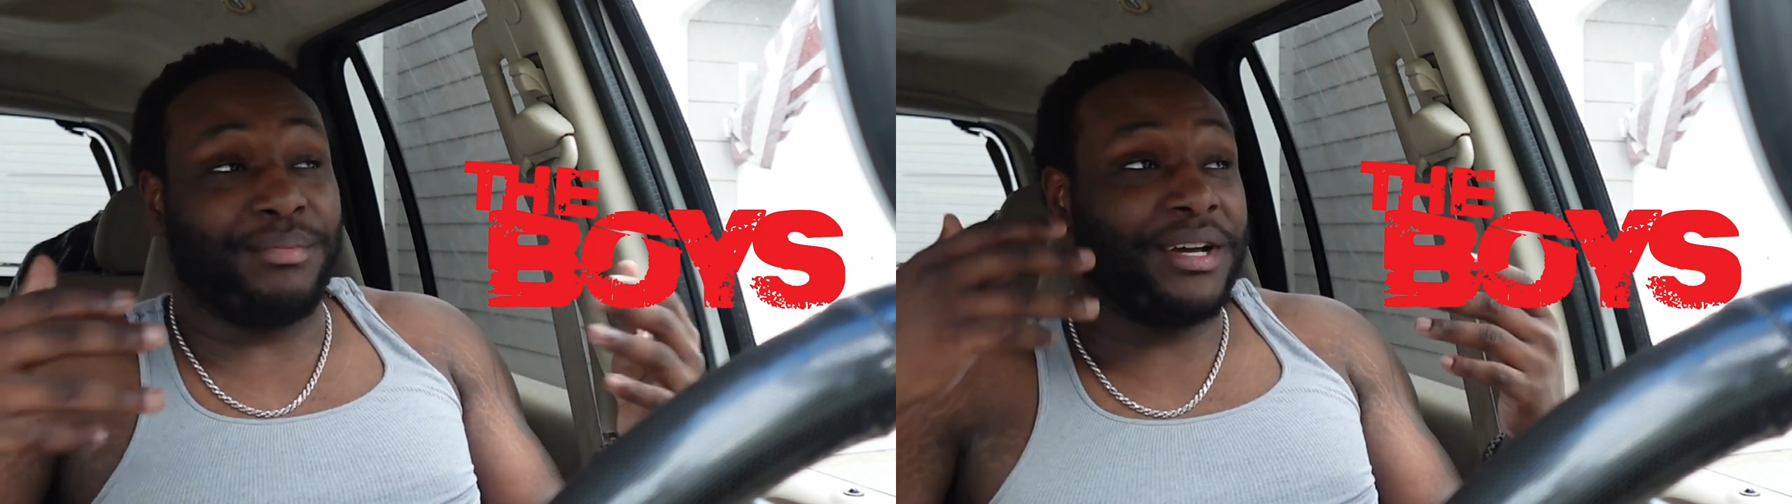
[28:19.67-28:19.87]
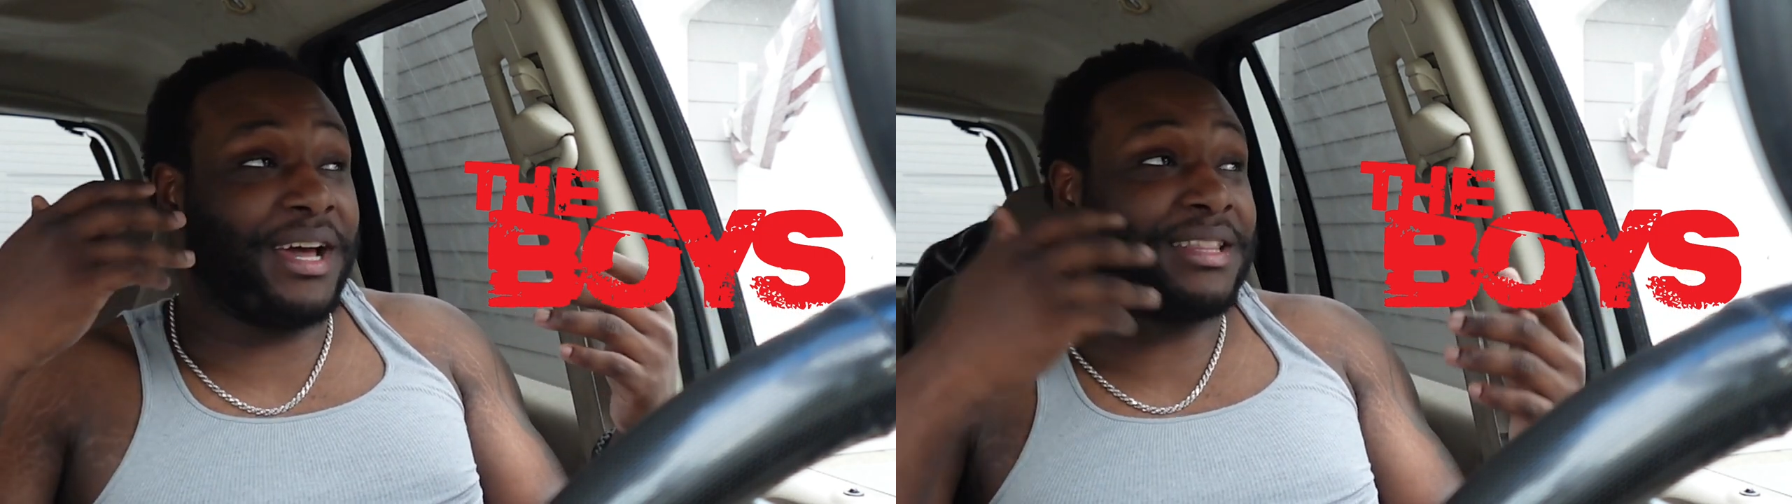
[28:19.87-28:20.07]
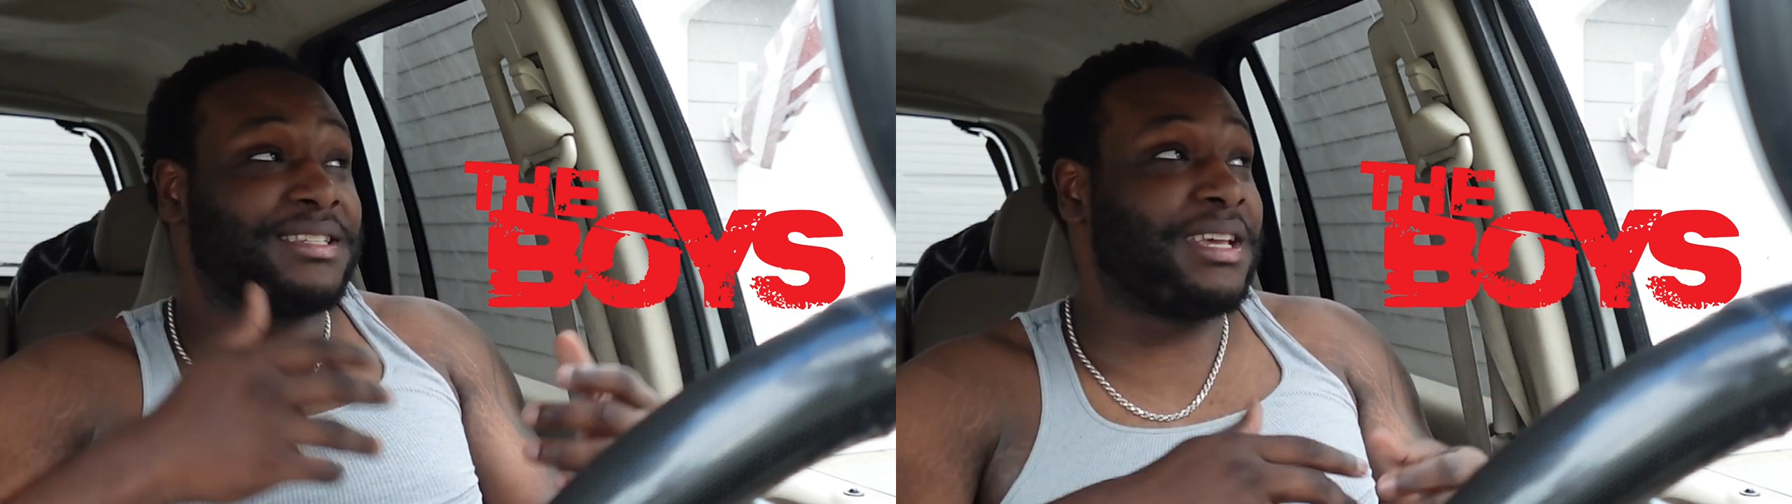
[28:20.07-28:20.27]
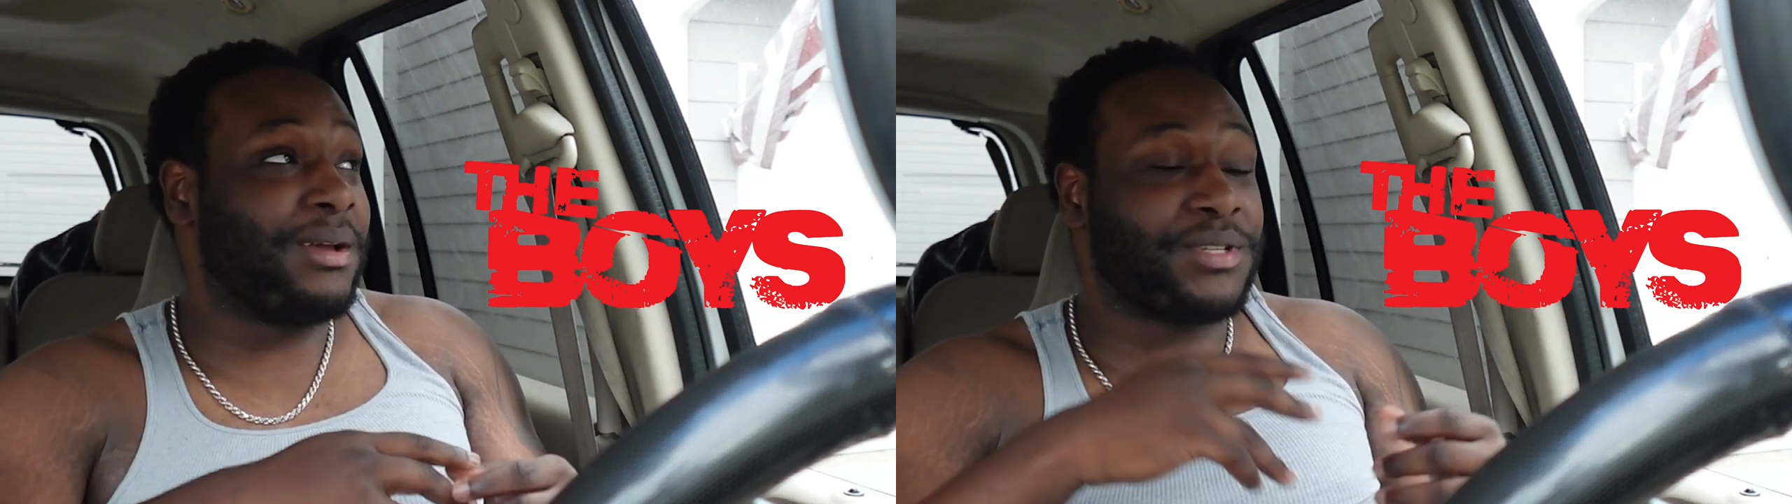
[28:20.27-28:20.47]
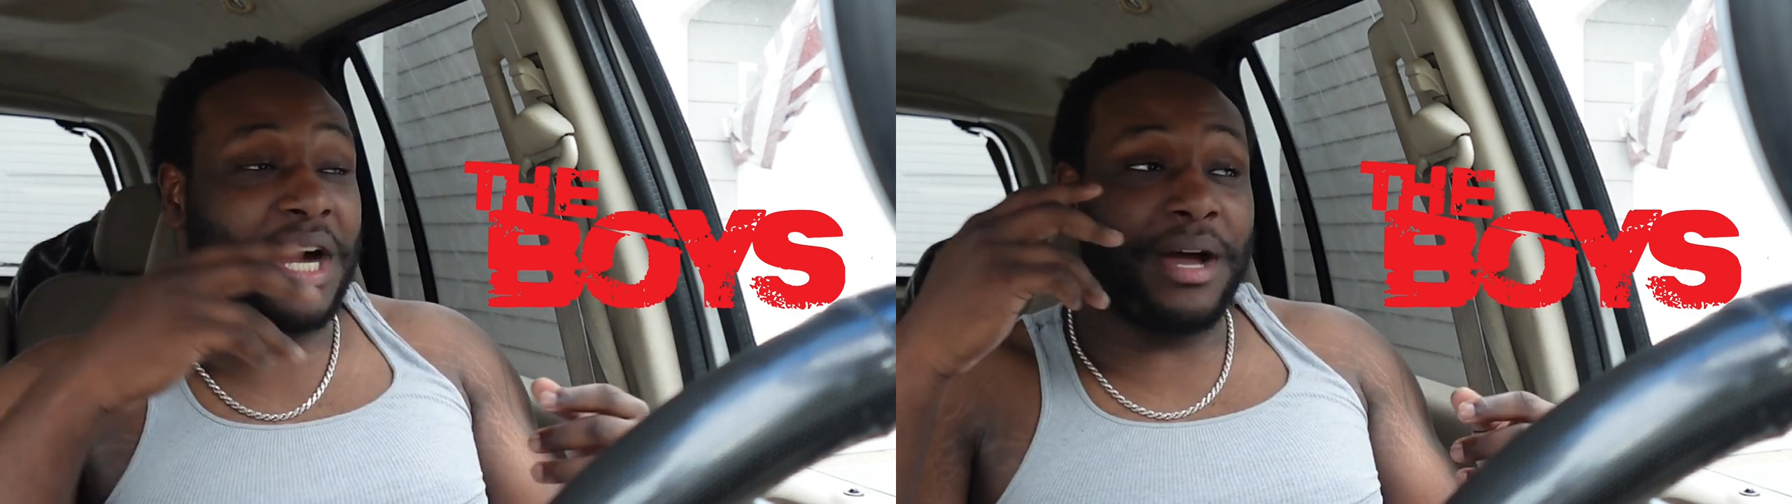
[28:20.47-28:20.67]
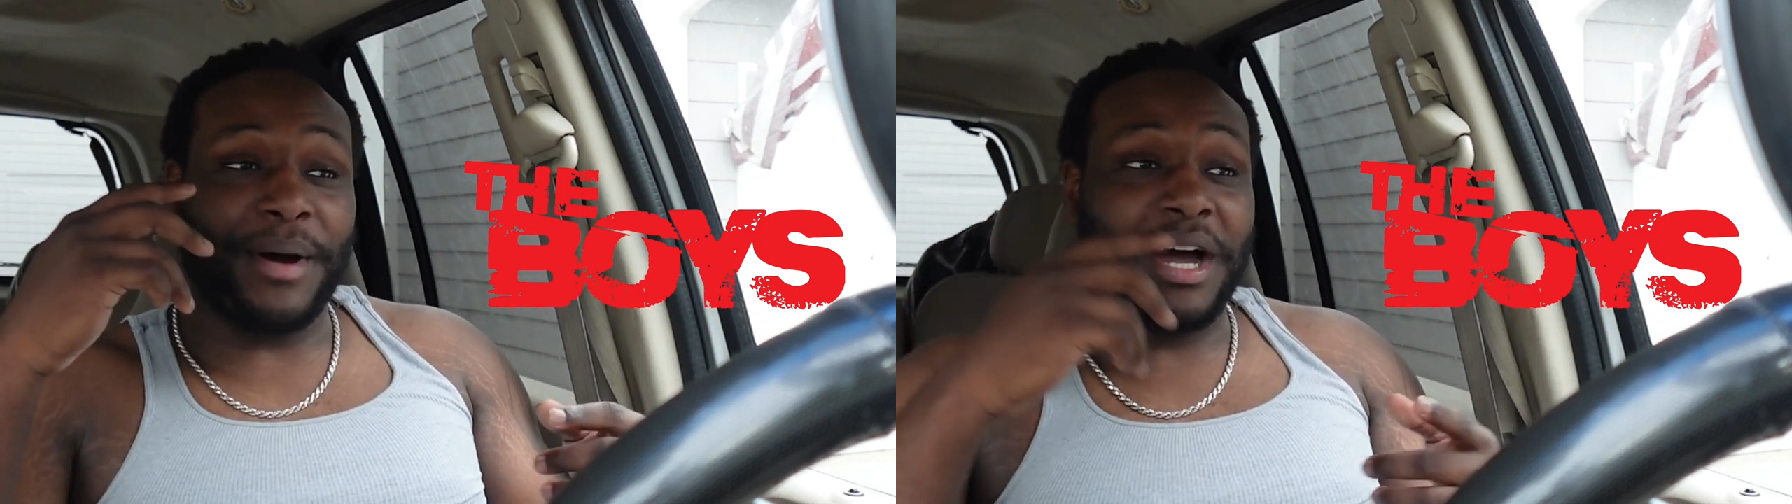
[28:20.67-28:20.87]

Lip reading: But at the same time,